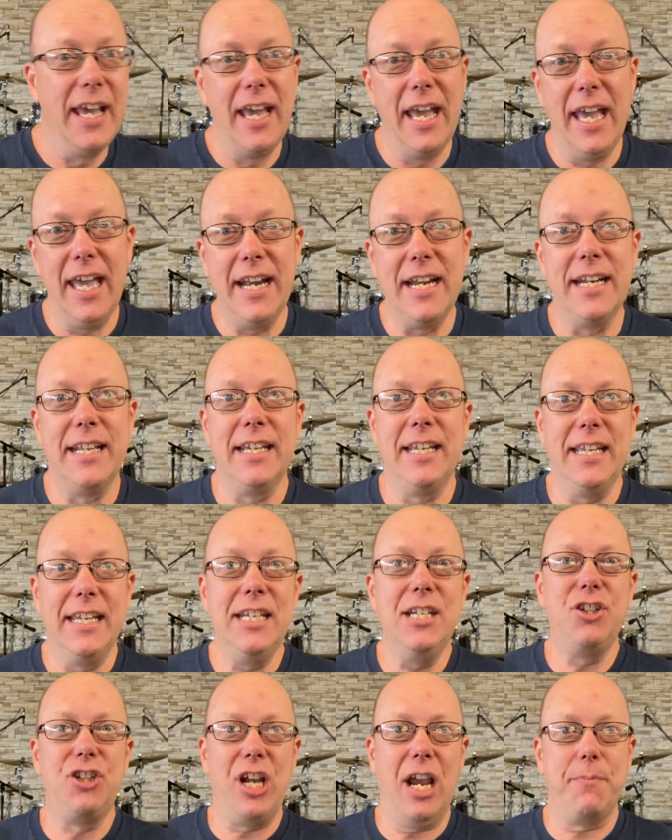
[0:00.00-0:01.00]
And
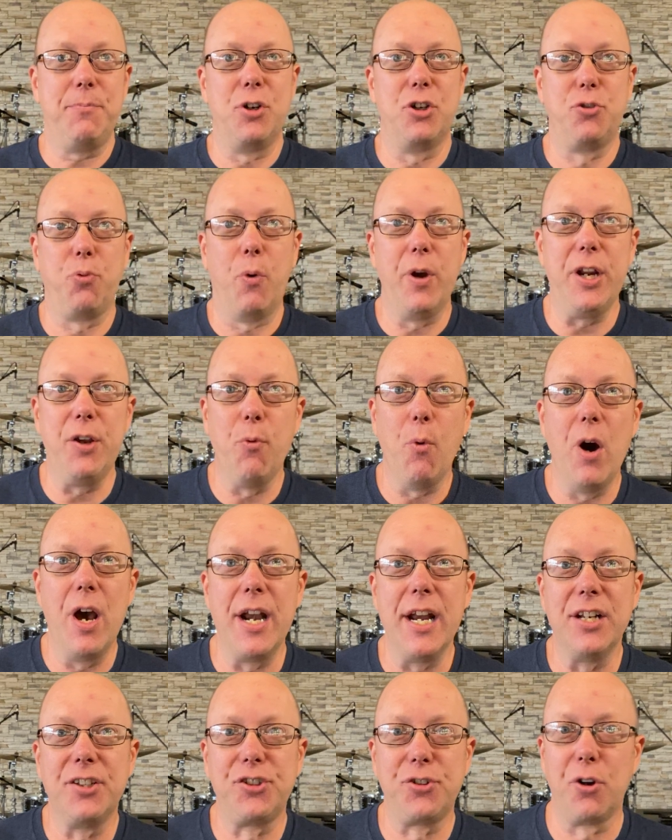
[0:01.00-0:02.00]
in chapter
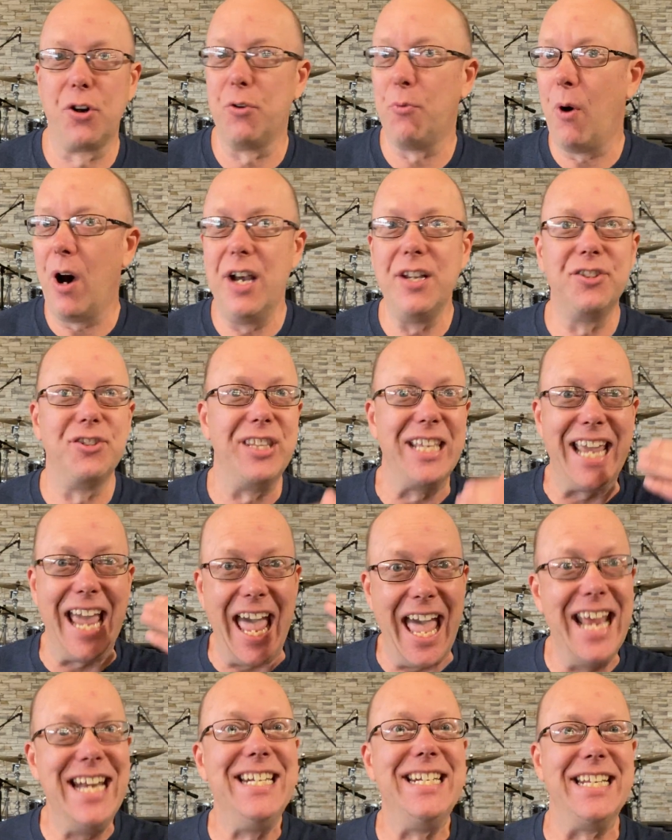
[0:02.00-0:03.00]
21, it sort of was the
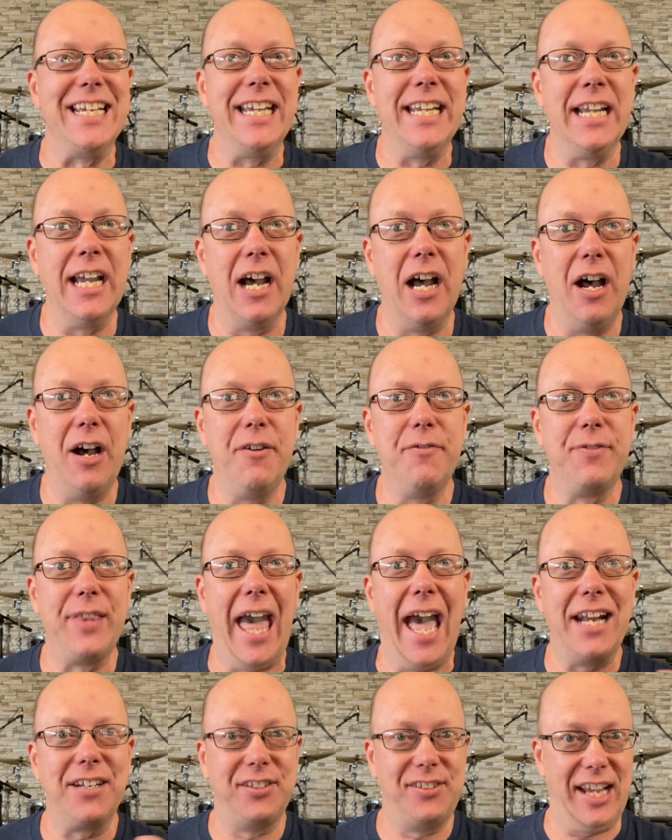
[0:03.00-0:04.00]
ending of
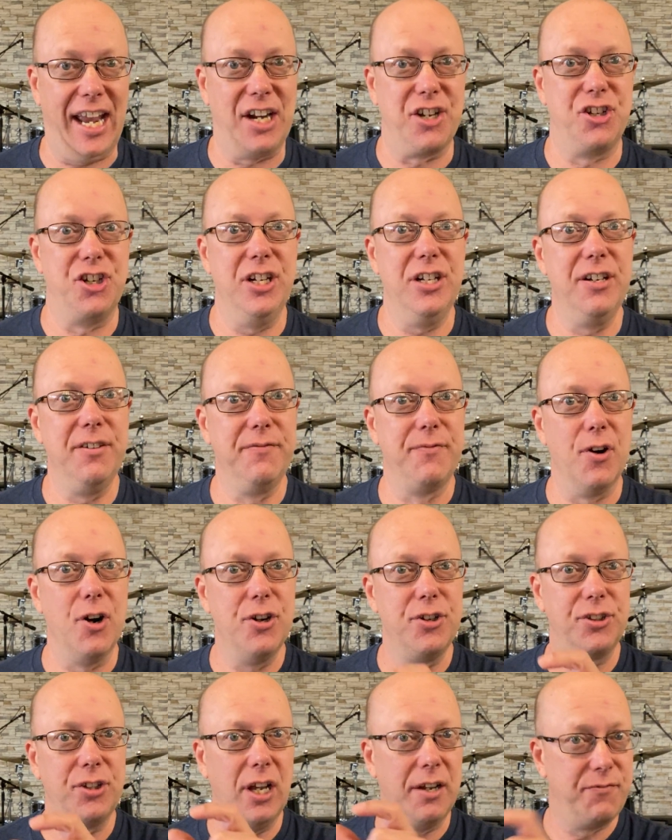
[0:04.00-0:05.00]
that section
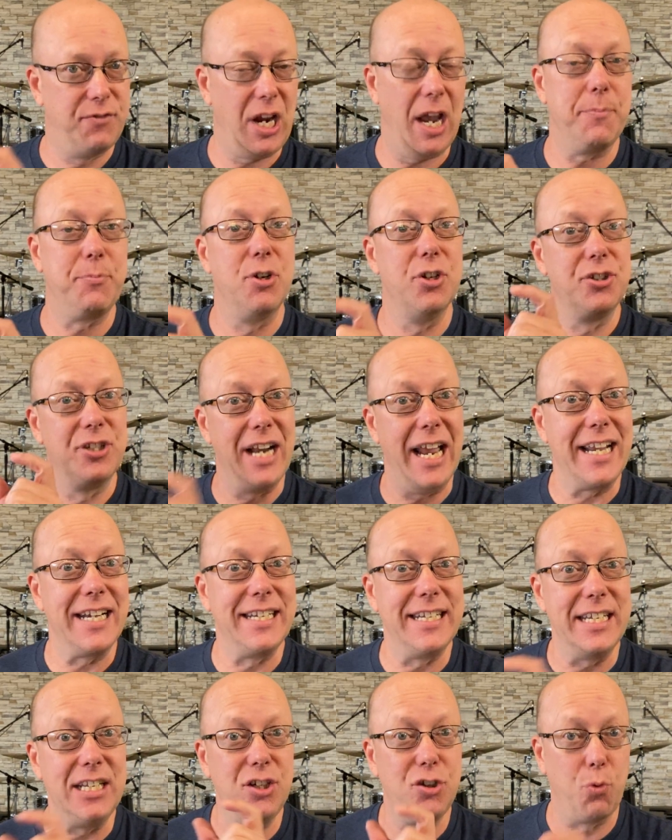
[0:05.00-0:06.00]
of chapters
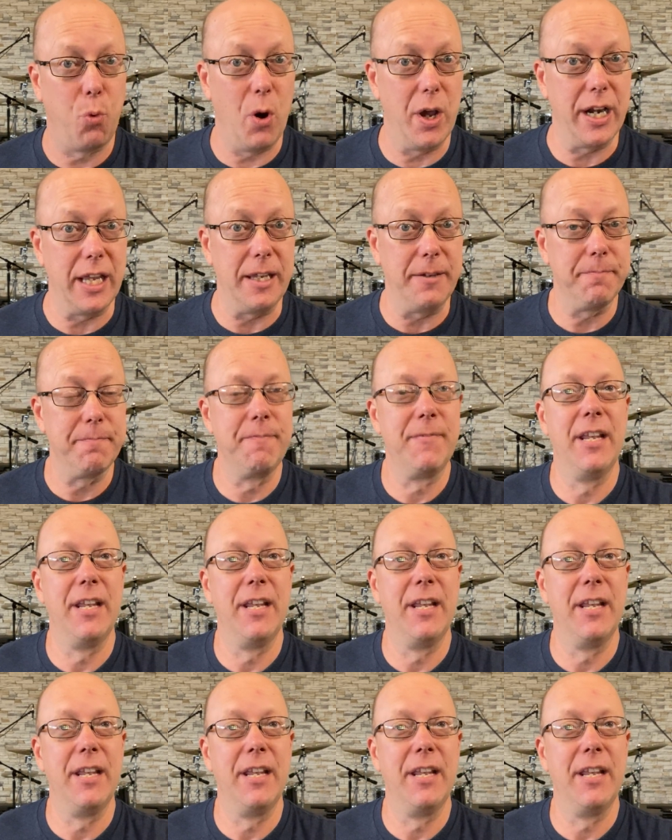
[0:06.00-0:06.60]
19, 20,